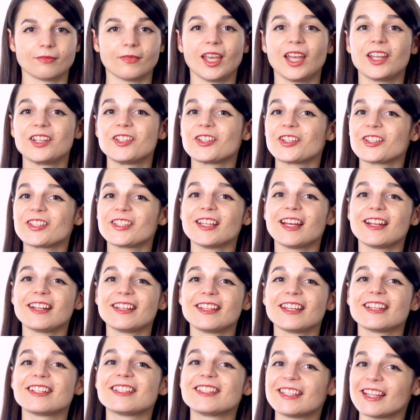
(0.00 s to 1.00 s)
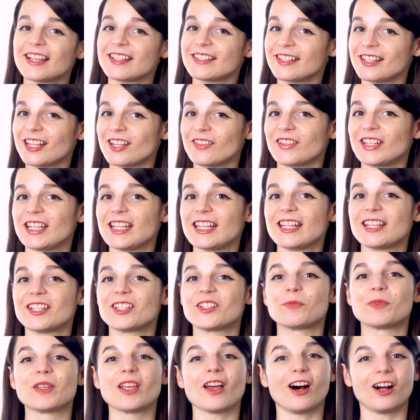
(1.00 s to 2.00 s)
And your studying doesn't even need to
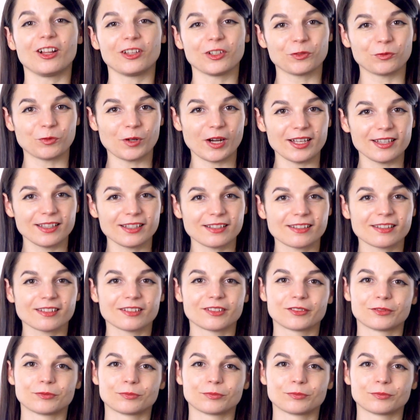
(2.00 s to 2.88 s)
be all at once.